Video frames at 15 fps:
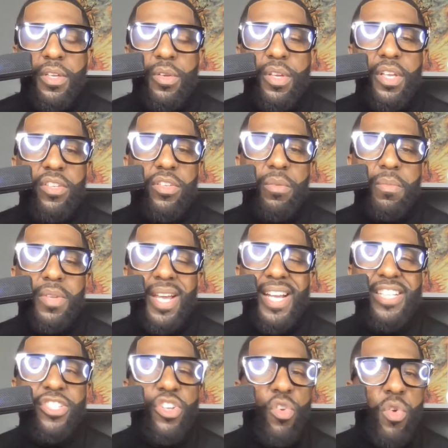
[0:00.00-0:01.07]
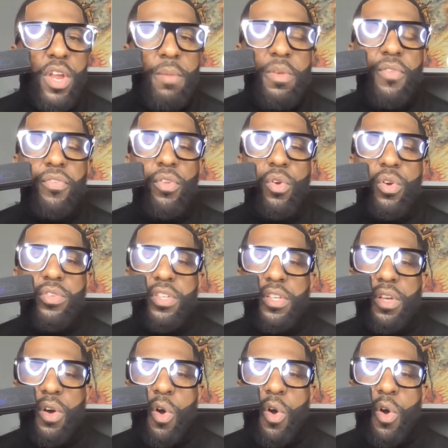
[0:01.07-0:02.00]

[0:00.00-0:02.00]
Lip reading: You get some nice creamy florals in